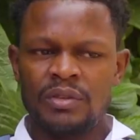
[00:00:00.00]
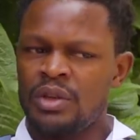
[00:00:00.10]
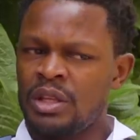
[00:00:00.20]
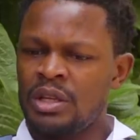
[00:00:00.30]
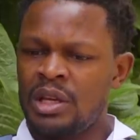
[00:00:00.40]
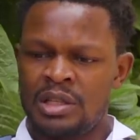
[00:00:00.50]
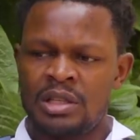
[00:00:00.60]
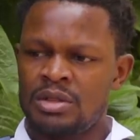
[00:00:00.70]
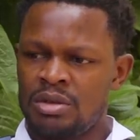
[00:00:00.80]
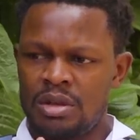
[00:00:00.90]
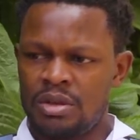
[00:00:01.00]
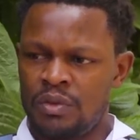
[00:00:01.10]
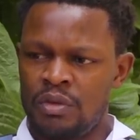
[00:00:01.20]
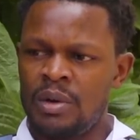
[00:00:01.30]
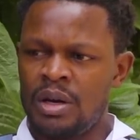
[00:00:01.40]
everything doesn't
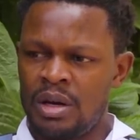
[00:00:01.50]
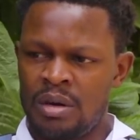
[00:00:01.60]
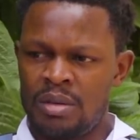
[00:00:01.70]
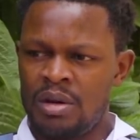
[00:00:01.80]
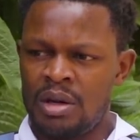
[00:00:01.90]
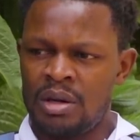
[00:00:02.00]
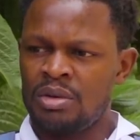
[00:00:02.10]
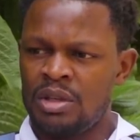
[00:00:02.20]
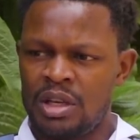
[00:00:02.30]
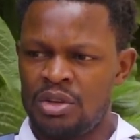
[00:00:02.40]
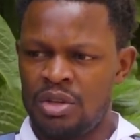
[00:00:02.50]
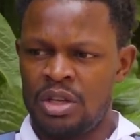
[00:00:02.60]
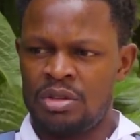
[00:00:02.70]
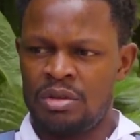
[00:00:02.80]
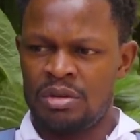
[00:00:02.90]
revolve around
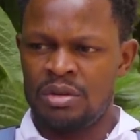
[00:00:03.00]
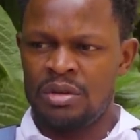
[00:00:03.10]
education.